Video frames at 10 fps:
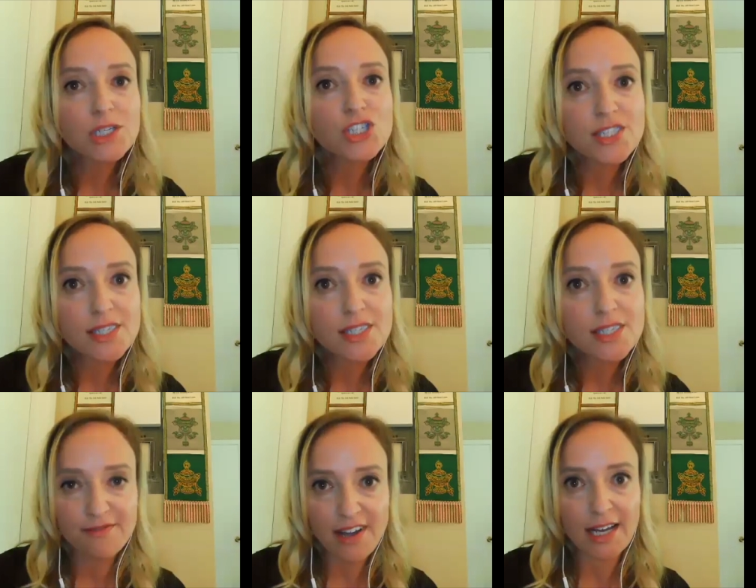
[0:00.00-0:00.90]

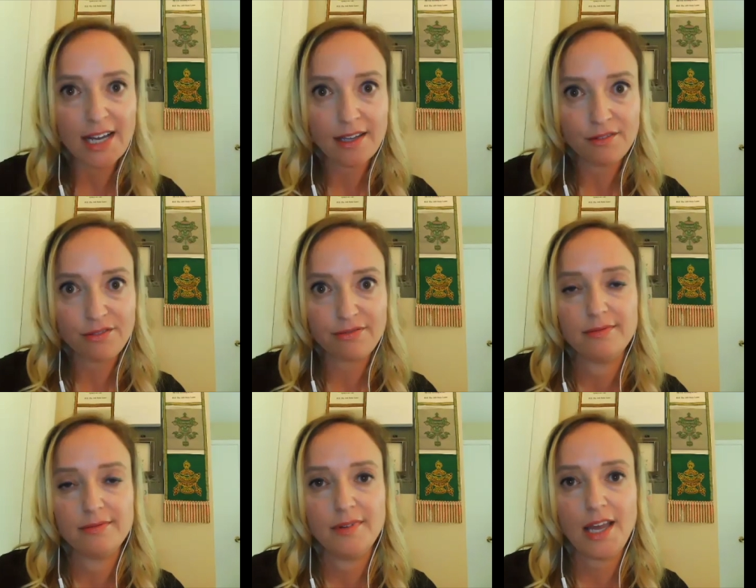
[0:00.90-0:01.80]
65,
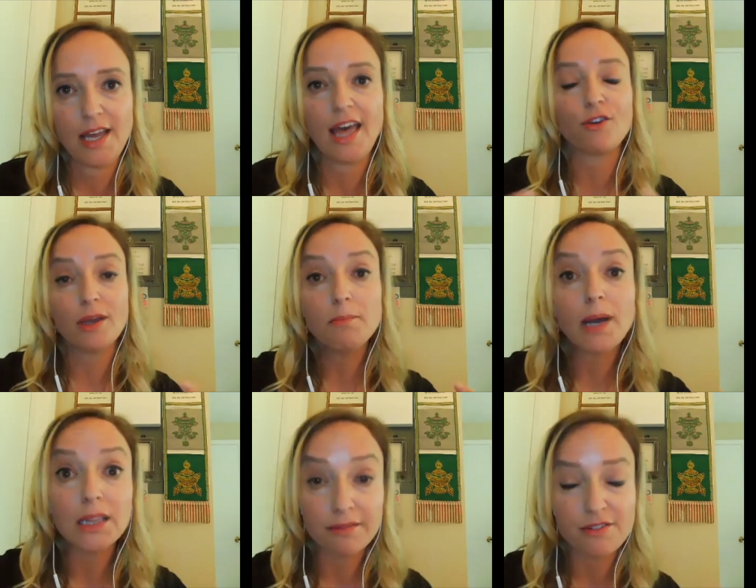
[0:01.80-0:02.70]
and they're in
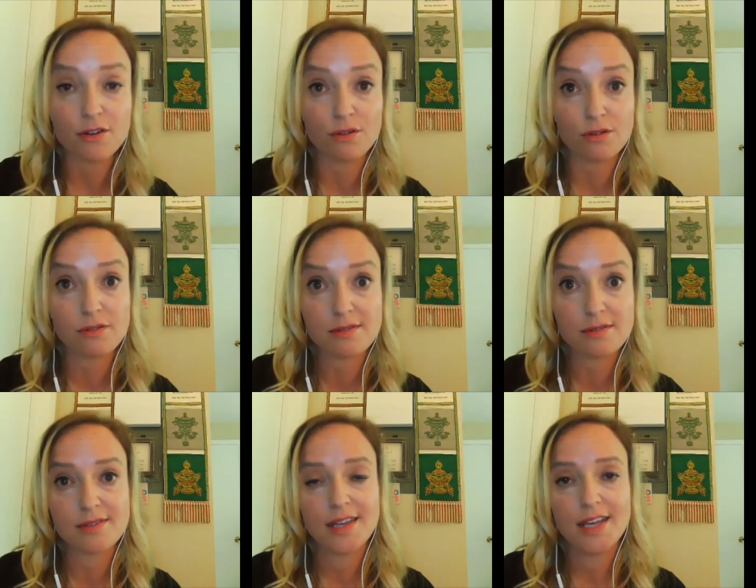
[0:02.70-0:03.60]
my lymph nodes,